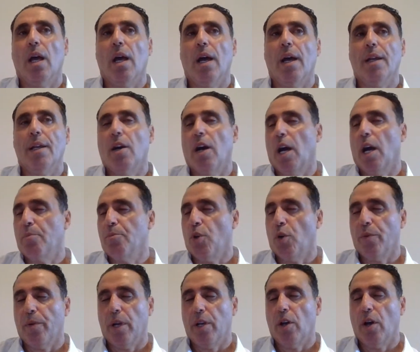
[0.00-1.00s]
you know, I'm
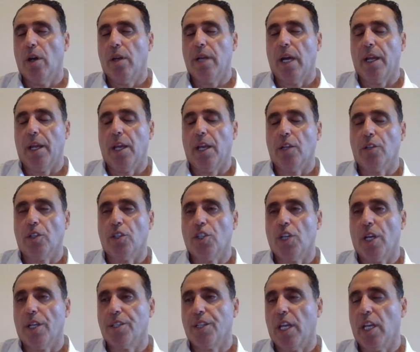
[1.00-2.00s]
not here to
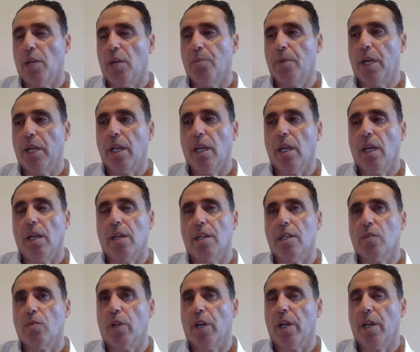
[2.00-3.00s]
judge anybody. It
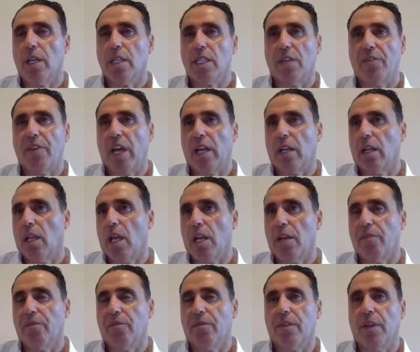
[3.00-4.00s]
is what it is. I've had a
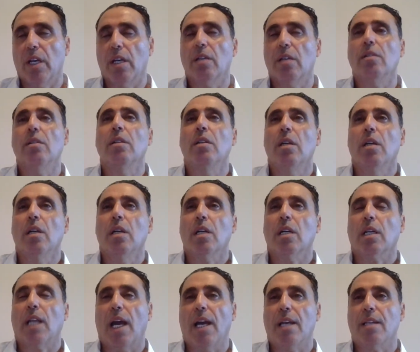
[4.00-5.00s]
lot of
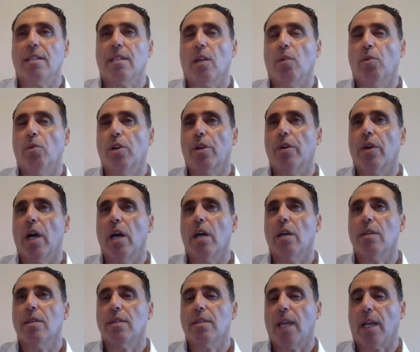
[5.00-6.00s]
clients that
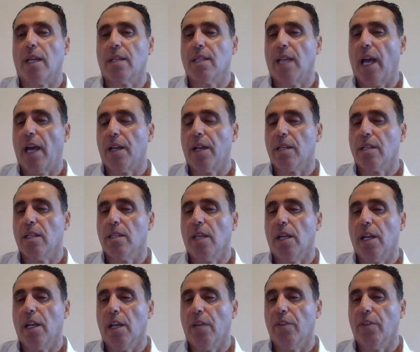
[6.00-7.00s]
were sex addicts and
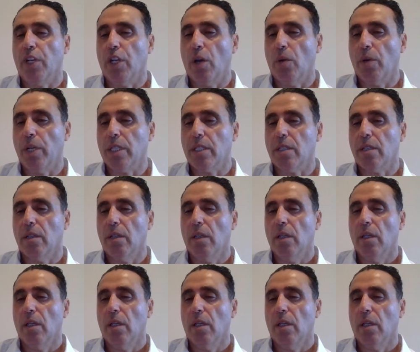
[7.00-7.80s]
they didn't even know it.